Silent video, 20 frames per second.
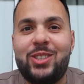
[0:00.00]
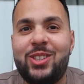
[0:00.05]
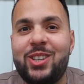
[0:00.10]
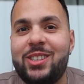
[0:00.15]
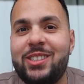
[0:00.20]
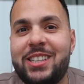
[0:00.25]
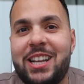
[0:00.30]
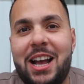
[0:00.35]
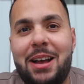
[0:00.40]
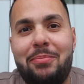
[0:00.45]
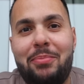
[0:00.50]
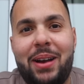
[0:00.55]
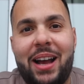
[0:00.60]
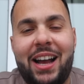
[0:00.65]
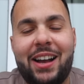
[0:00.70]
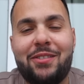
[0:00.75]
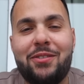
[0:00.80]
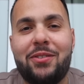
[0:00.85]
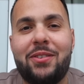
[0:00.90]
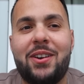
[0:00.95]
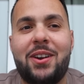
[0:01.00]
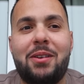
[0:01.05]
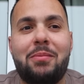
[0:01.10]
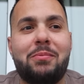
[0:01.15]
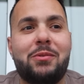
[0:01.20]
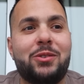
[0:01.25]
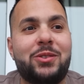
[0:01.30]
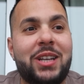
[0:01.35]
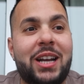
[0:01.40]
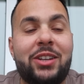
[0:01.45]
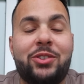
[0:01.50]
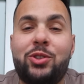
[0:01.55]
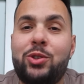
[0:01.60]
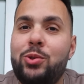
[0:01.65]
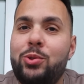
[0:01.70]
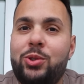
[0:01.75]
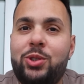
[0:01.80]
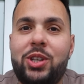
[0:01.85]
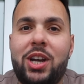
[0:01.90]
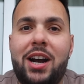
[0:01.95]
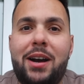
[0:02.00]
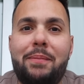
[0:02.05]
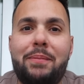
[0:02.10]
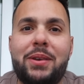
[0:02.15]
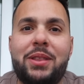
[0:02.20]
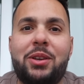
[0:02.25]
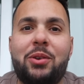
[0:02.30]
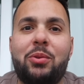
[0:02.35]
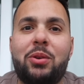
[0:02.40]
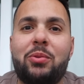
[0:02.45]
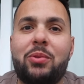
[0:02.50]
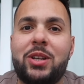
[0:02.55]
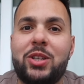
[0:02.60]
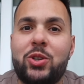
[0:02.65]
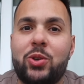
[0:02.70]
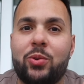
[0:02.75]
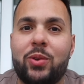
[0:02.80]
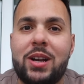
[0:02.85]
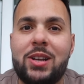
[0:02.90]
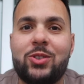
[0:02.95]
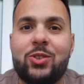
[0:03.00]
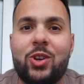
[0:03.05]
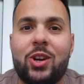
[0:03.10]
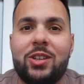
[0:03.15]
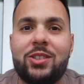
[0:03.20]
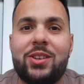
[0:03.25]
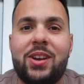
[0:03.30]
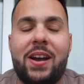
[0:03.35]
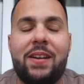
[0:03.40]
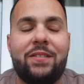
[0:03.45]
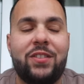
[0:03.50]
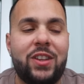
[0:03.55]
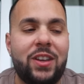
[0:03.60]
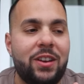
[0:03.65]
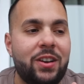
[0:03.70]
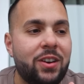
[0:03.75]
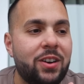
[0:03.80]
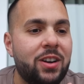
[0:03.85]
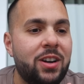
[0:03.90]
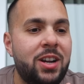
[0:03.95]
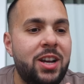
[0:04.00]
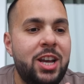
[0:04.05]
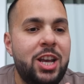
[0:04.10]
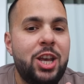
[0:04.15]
just got back from the tattoo shop and then we went to a restaurant to have dinner.